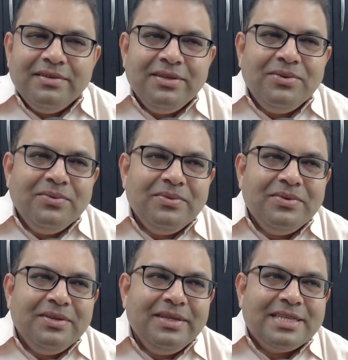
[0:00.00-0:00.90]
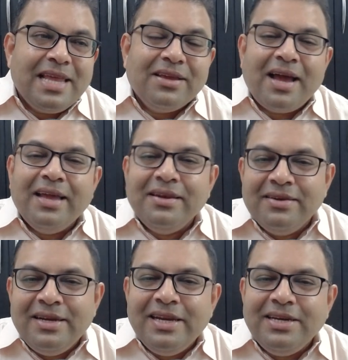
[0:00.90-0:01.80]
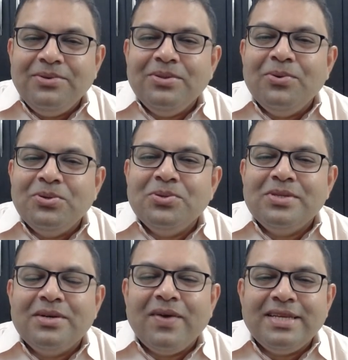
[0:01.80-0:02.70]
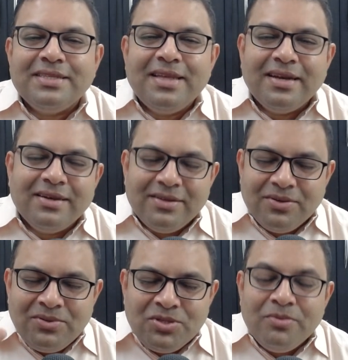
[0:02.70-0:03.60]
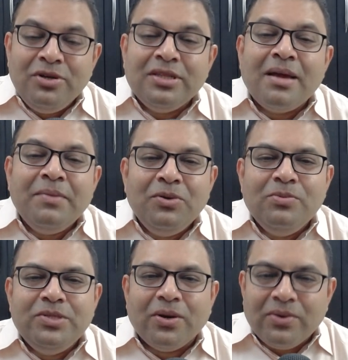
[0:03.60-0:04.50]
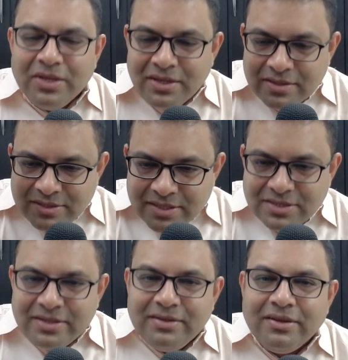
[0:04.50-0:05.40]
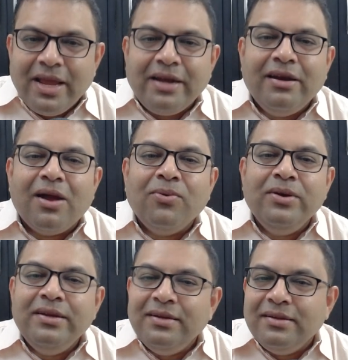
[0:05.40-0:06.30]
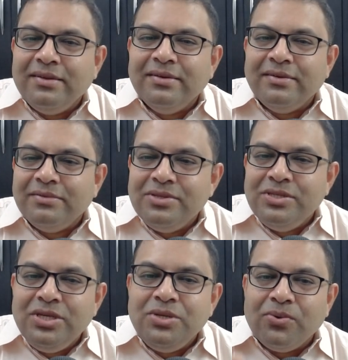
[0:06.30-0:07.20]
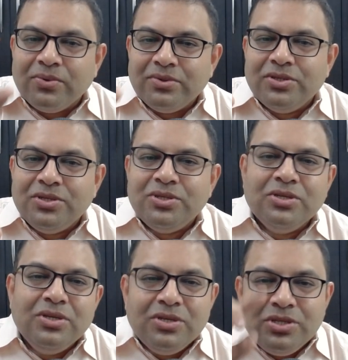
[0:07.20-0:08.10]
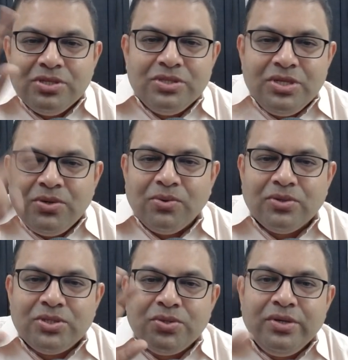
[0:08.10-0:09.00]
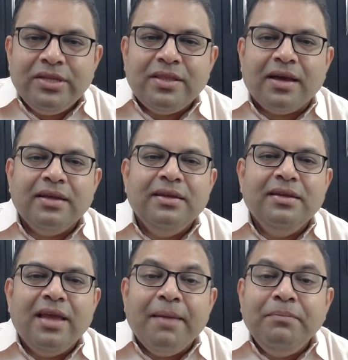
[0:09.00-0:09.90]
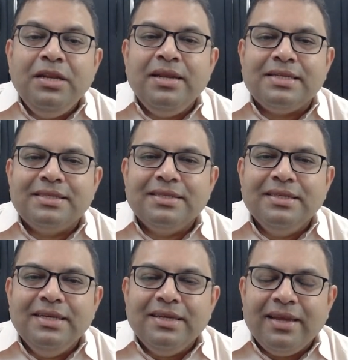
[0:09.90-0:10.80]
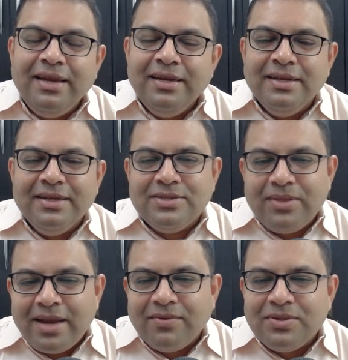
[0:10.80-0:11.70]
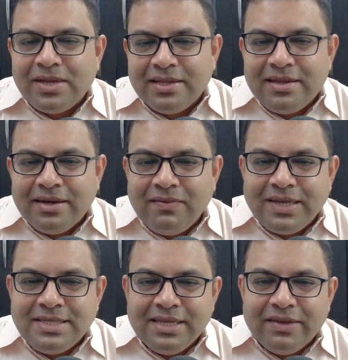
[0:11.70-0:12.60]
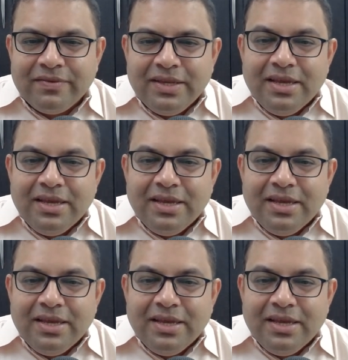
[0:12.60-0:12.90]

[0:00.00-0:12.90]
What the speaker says: You know, it's like I related to the Osho's advice that, you know, shunyata mein doob jao. Just get drowned in the zero, shunyata, emptiness, right? So that was another advice he gave.